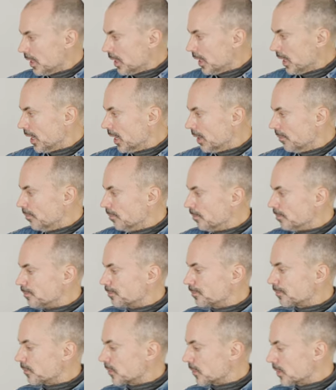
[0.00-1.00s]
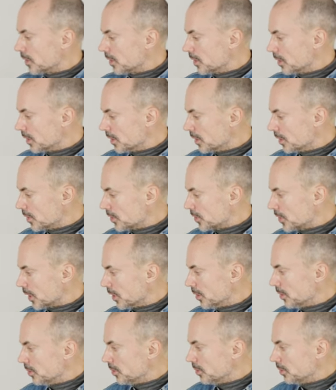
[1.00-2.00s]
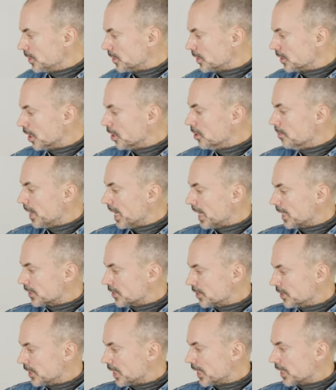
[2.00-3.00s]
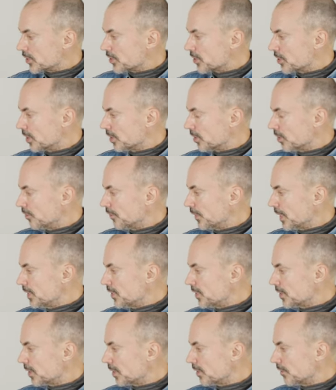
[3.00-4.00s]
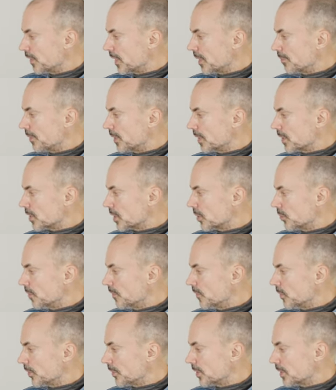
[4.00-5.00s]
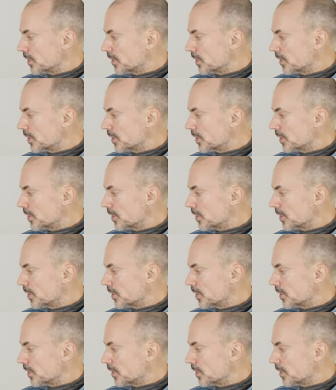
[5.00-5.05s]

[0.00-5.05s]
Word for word: Um, so to go back to the external face of the fabric, so we've got